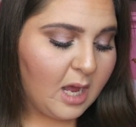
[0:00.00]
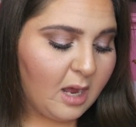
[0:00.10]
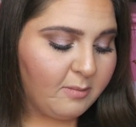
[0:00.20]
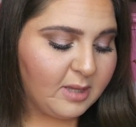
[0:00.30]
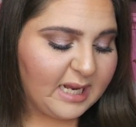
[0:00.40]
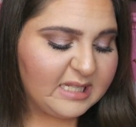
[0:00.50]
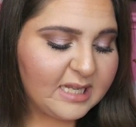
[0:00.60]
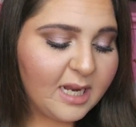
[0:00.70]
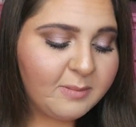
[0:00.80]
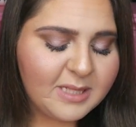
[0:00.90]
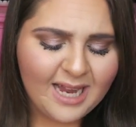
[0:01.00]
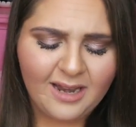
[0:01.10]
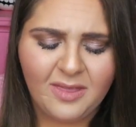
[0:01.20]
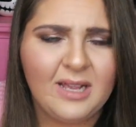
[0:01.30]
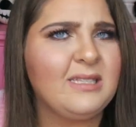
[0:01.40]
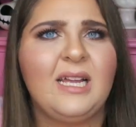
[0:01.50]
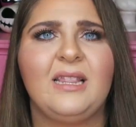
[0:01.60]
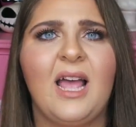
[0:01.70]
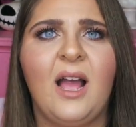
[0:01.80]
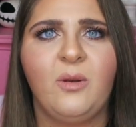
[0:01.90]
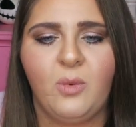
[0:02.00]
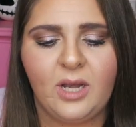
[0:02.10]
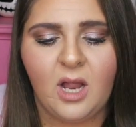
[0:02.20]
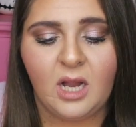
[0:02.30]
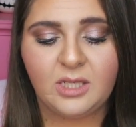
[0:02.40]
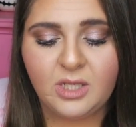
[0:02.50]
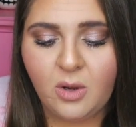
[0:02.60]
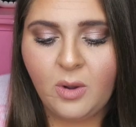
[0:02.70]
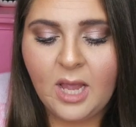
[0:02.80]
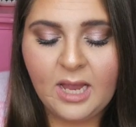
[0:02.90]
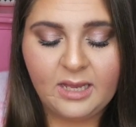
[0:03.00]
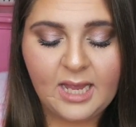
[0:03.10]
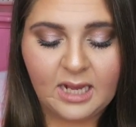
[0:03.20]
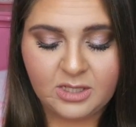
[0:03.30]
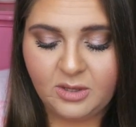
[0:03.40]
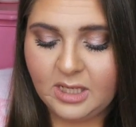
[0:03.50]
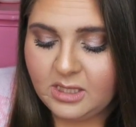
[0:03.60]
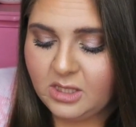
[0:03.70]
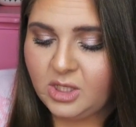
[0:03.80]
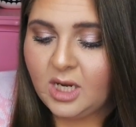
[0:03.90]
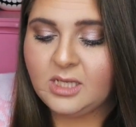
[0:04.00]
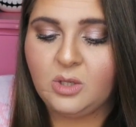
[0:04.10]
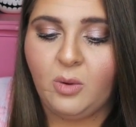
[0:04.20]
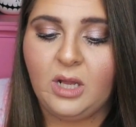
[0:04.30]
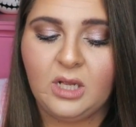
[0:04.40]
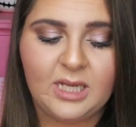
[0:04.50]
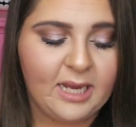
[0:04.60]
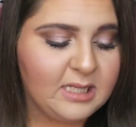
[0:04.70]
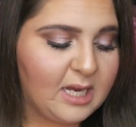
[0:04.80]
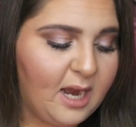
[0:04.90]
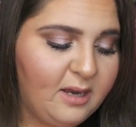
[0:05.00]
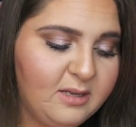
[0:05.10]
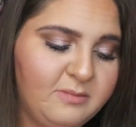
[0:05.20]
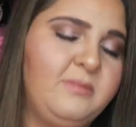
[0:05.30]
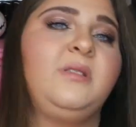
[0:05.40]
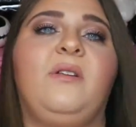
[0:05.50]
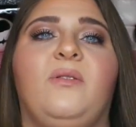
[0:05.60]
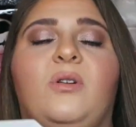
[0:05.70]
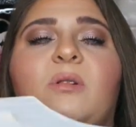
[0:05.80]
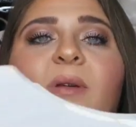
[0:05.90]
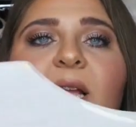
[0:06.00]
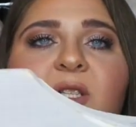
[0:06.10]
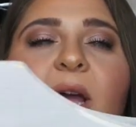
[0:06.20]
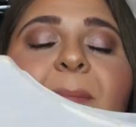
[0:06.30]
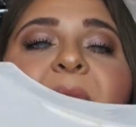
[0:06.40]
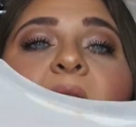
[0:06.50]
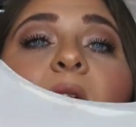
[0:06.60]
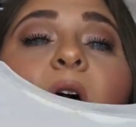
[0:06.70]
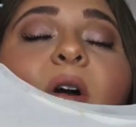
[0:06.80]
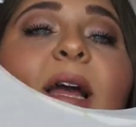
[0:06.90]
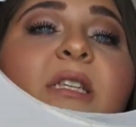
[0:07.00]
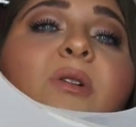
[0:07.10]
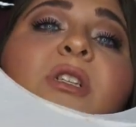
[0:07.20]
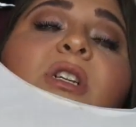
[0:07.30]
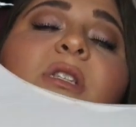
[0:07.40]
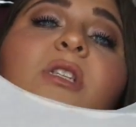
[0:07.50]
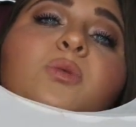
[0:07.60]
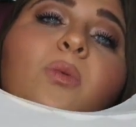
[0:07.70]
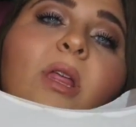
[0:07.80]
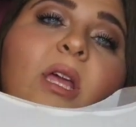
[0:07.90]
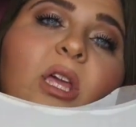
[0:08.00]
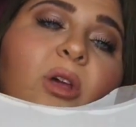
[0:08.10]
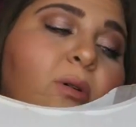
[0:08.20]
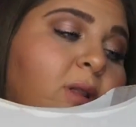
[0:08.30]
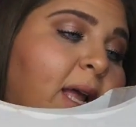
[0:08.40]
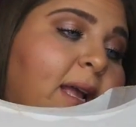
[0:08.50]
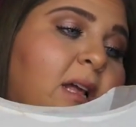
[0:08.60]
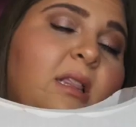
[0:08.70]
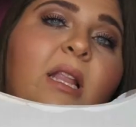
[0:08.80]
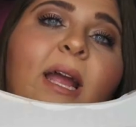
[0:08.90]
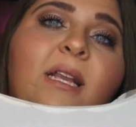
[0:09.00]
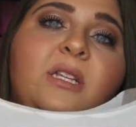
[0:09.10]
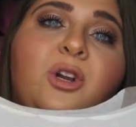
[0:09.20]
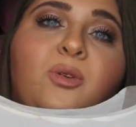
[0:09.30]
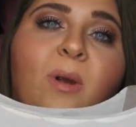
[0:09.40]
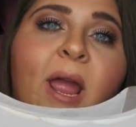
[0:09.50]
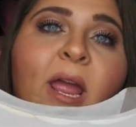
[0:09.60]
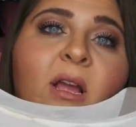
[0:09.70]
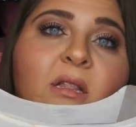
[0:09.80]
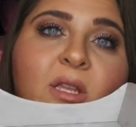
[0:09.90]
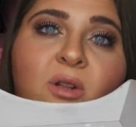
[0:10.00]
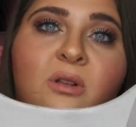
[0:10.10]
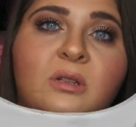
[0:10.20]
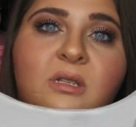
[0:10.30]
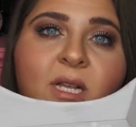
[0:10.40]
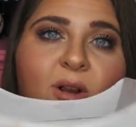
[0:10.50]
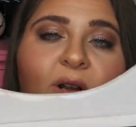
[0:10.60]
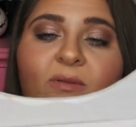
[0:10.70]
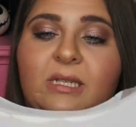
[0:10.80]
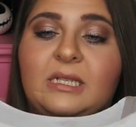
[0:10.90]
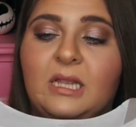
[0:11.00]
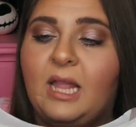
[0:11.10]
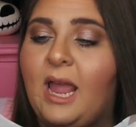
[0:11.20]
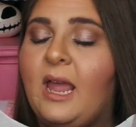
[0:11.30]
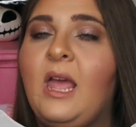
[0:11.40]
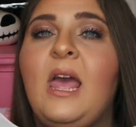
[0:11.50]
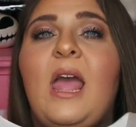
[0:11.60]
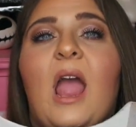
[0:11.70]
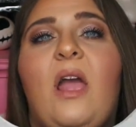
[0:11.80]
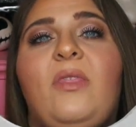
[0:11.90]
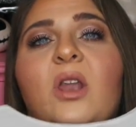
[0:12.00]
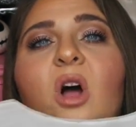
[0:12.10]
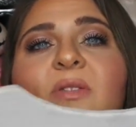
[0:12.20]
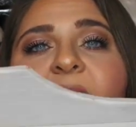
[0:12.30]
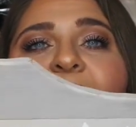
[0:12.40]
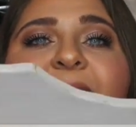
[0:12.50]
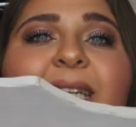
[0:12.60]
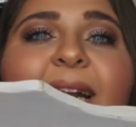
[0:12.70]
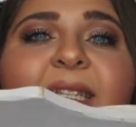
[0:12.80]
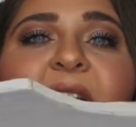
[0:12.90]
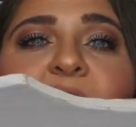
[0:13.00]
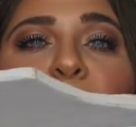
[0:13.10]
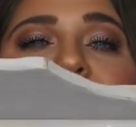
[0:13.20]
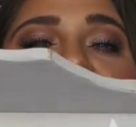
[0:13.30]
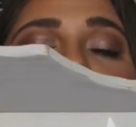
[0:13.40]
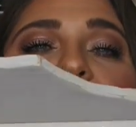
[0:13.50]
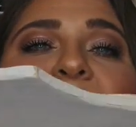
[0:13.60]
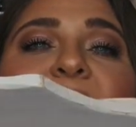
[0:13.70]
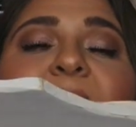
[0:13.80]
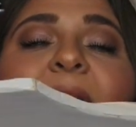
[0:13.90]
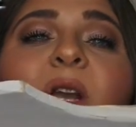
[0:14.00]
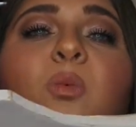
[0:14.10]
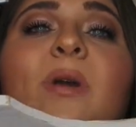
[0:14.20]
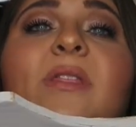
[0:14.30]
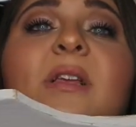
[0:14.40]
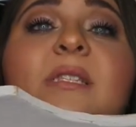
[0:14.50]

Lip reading: like setups and things like that and whatnot. So yeah, so this is just what it looks like. It's kind of difficult, but that's okay. Okay, so it's just this really cute, like light gray little decorative sleigh. And then on the inside, it says a winter wonderland with